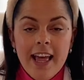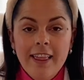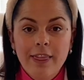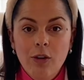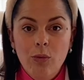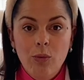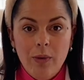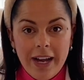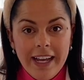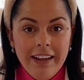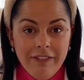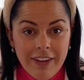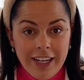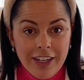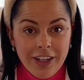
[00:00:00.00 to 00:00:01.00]
The white
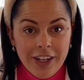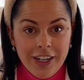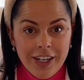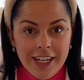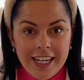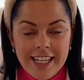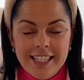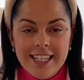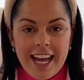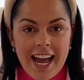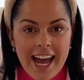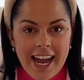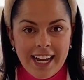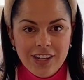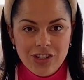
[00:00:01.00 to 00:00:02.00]
vinegar is
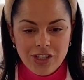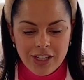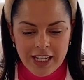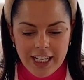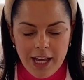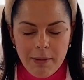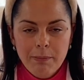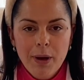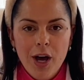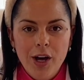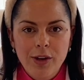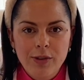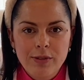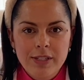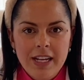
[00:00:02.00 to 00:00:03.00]
actually
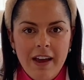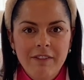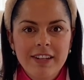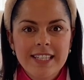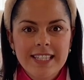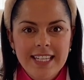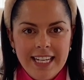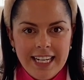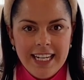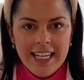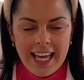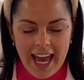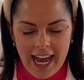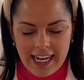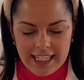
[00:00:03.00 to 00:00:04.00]
composed of
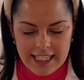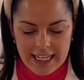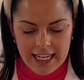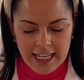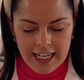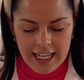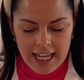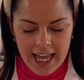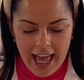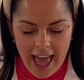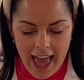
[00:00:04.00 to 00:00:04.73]
acetic acid,